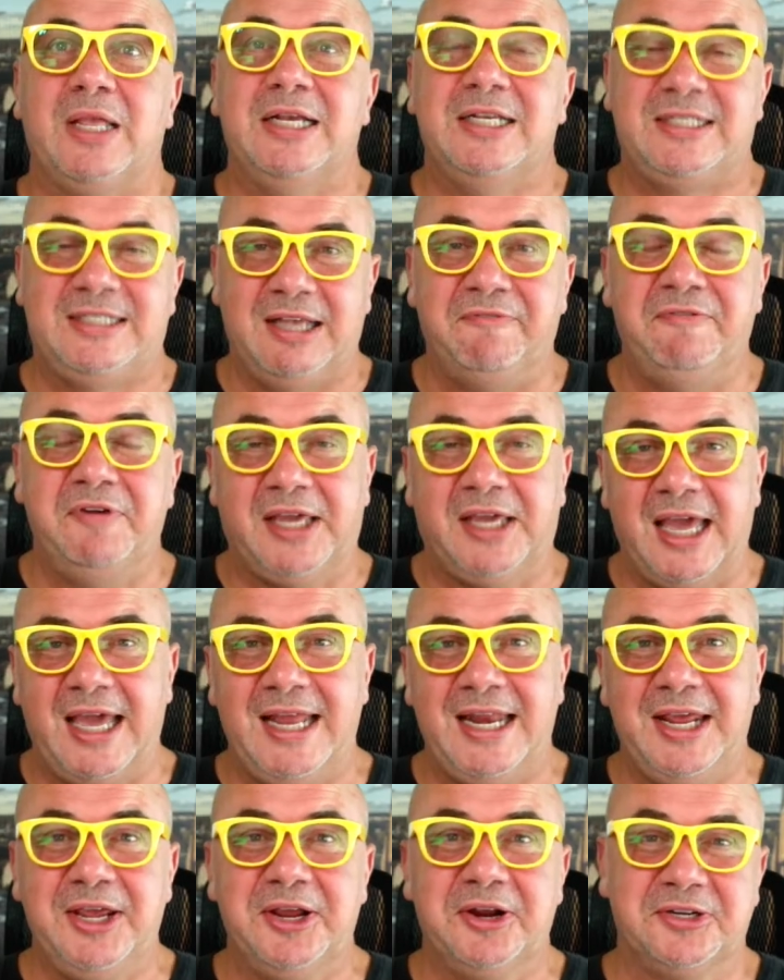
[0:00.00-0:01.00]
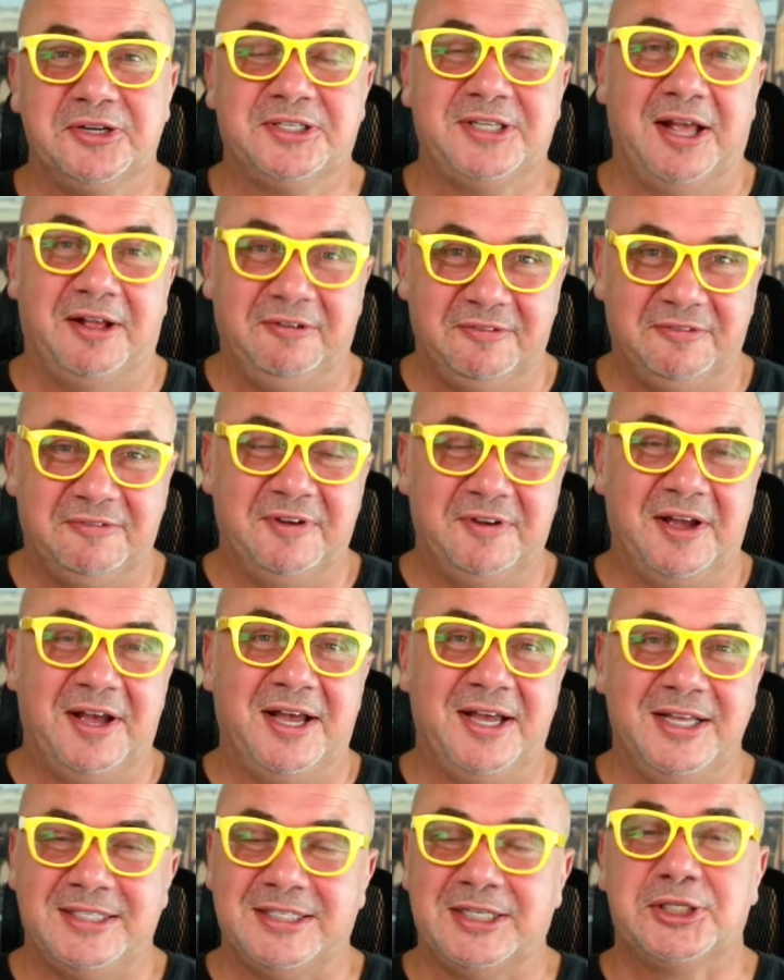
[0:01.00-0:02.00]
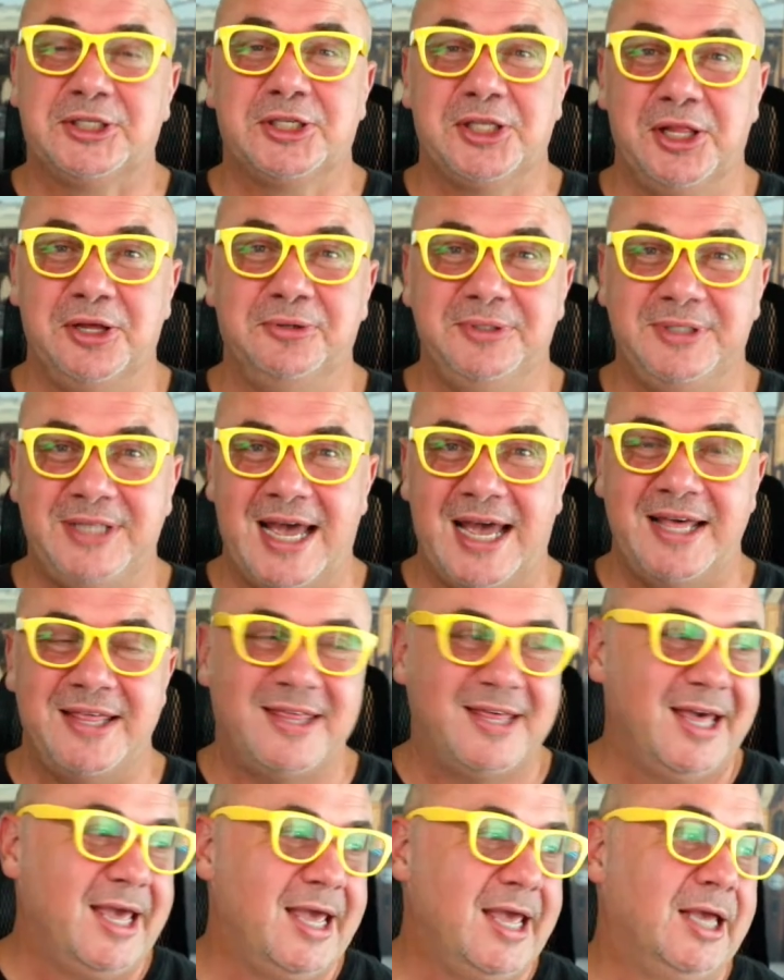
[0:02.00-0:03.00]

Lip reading: suffocating yourself. It's a slow death.